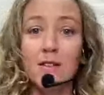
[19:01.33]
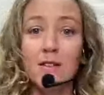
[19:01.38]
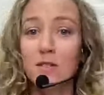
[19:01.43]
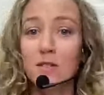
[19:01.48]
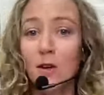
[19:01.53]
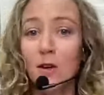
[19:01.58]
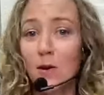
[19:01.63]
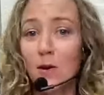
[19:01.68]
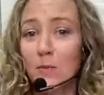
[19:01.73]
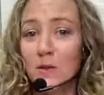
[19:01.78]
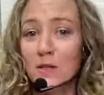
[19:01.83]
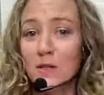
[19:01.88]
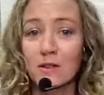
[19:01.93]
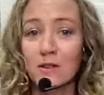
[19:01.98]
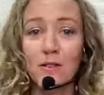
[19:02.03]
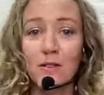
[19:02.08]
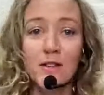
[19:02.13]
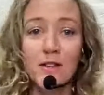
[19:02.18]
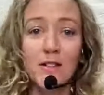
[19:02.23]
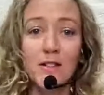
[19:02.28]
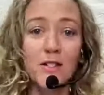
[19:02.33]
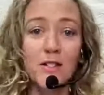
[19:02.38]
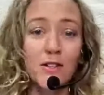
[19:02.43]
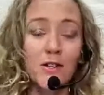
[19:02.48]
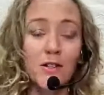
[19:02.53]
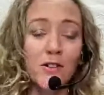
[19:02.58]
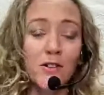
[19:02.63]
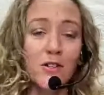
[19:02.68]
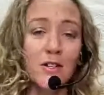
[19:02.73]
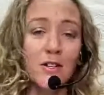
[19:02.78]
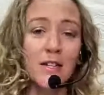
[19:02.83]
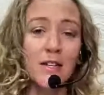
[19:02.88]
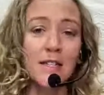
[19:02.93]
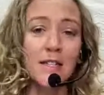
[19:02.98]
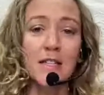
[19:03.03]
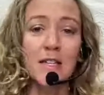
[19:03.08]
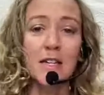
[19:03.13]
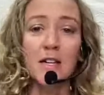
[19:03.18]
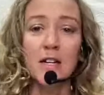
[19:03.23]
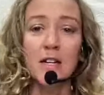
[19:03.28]
the soaps. They're in the
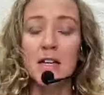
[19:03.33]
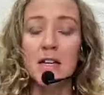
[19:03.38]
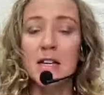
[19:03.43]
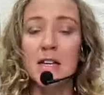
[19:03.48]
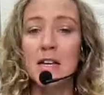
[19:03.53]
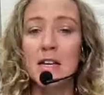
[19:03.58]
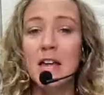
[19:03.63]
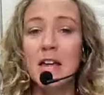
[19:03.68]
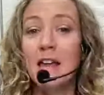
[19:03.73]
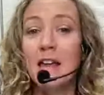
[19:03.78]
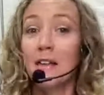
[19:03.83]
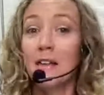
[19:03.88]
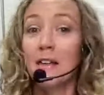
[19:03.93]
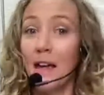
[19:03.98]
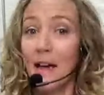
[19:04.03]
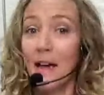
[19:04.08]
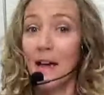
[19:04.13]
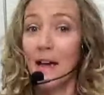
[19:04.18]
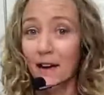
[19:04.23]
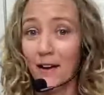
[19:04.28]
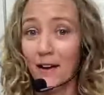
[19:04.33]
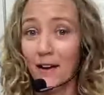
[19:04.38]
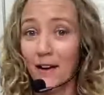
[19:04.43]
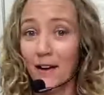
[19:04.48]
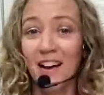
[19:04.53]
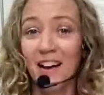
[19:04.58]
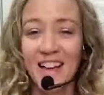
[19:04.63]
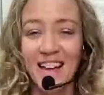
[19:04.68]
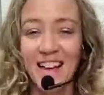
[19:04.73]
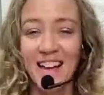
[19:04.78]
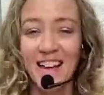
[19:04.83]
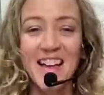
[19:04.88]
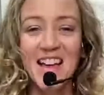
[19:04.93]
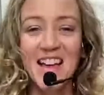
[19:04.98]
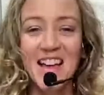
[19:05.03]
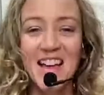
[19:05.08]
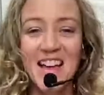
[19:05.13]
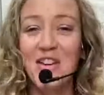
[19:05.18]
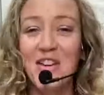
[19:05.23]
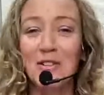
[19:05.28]
detergents. They're in the air.
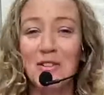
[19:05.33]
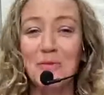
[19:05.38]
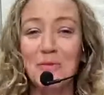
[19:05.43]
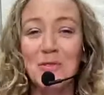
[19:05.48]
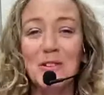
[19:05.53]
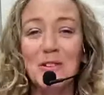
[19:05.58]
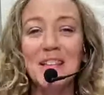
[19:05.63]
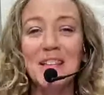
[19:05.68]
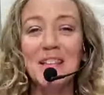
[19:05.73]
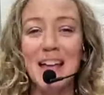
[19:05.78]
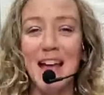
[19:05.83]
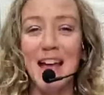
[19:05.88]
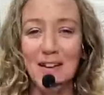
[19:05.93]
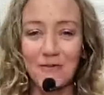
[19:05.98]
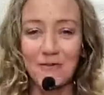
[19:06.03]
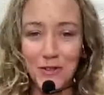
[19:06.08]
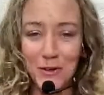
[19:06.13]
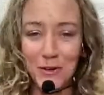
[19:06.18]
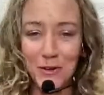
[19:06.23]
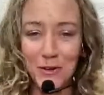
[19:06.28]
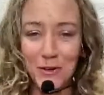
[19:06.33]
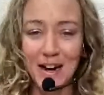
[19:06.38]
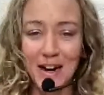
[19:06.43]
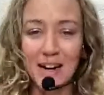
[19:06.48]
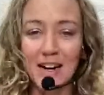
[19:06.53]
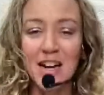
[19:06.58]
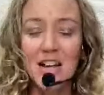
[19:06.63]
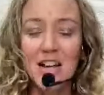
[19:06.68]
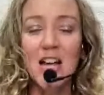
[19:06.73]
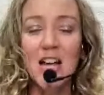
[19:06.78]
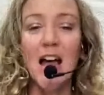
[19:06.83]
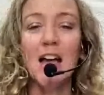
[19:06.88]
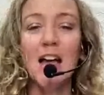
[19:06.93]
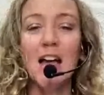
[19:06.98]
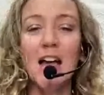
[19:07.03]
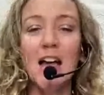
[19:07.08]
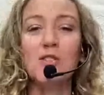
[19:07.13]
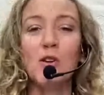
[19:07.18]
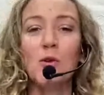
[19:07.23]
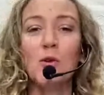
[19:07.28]
They're really everywhere.
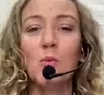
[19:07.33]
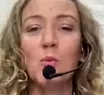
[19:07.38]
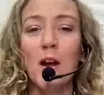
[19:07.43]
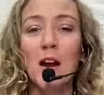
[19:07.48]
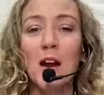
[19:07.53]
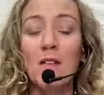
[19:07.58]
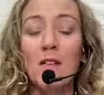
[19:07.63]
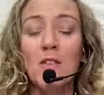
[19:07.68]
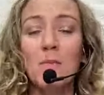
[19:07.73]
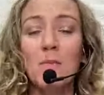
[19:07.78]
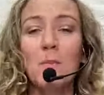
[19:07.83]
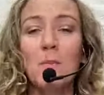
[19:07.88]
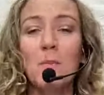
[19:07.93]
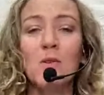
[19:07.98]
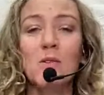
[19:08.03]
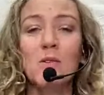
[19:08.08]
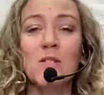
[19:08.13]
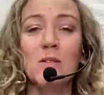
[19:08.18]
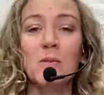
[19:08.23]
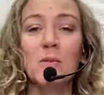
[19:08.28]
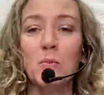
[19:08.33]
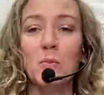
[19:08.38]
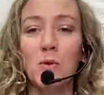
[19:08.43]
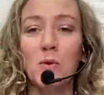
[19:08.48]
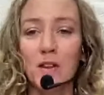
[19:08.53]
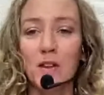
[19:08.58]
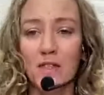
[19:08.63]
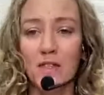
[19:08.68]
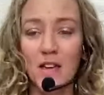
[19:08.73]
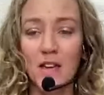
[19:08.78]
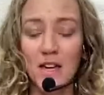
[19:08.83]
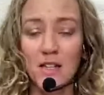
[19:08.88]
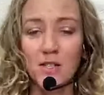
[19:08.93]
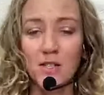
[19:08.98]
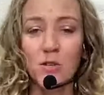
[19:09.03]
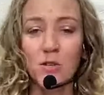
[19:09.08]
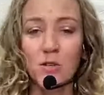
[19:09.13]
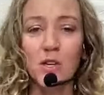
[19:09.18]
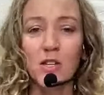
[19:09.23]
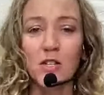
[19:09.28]
And so one of the most important
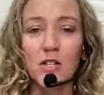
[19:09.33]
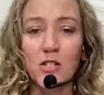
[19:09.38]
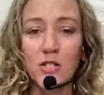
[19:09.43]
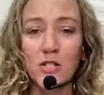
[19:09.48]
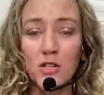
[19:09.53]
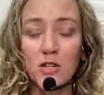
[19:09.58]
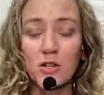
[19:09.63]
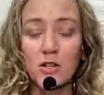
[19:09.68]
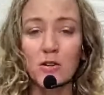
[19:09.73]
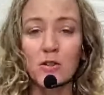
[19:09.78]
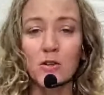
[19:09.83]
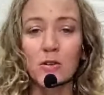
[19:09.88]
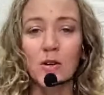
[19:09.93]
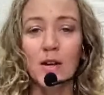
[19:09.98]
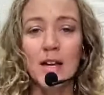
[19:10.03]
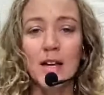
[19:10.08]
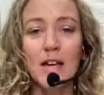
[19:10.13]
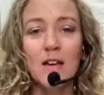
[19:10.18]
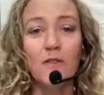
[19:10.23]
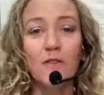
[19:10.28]
things you can do